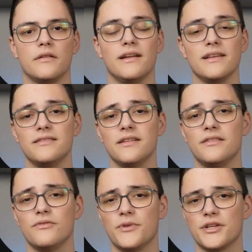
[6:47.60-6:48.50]
The last
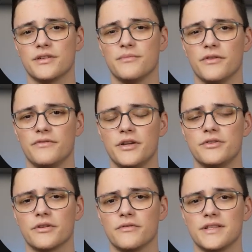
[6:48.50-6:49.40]
thing to mention about
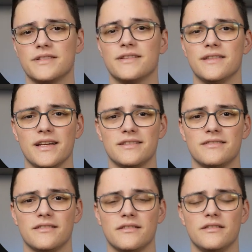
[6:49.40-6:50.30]
fetch requests in Next
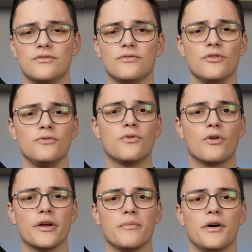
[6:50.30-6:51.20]
is to not
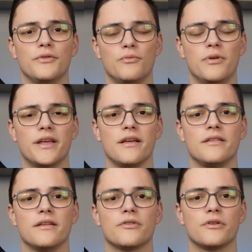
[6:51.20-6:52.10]
worry about
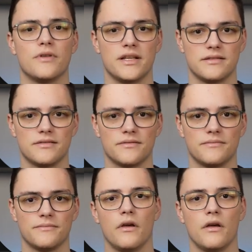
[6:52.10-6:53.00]
duplicating requests.
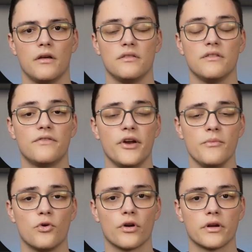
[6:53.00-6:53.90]
The
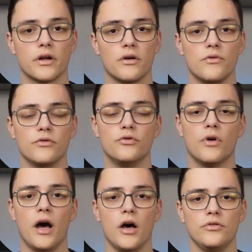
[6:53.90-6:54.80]
framework will
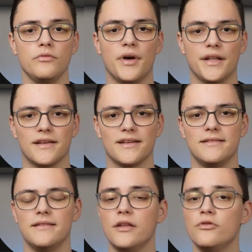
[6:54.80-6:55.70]
do automatic
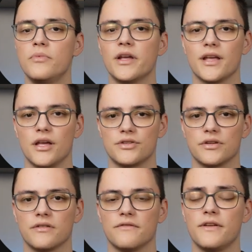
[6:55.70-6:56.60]

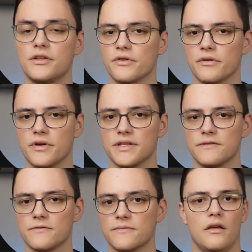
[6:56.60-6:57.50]
deduplication of fetch
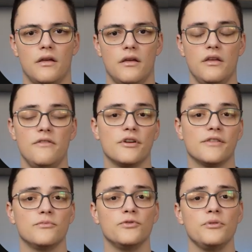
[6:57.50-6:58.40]
requests. If you
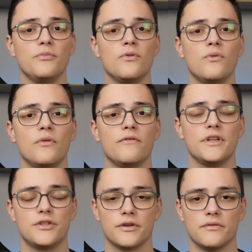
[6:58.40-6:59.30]
have multiple
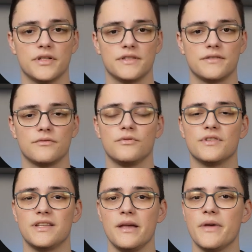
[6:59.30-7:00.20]
fetch requests to
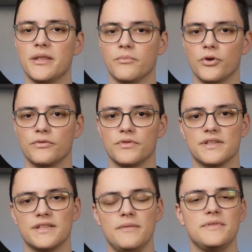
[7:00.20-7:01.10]
the same endpoint with
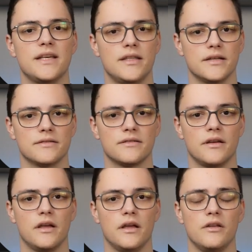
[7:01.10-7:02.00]
the same settings,
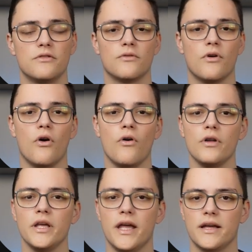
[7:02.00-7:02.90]
it will
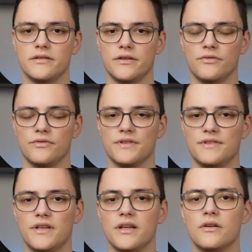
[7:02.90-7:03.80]
only execute a
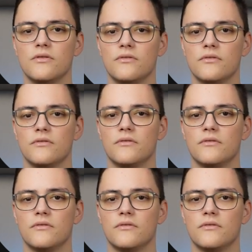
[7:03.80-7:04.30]
single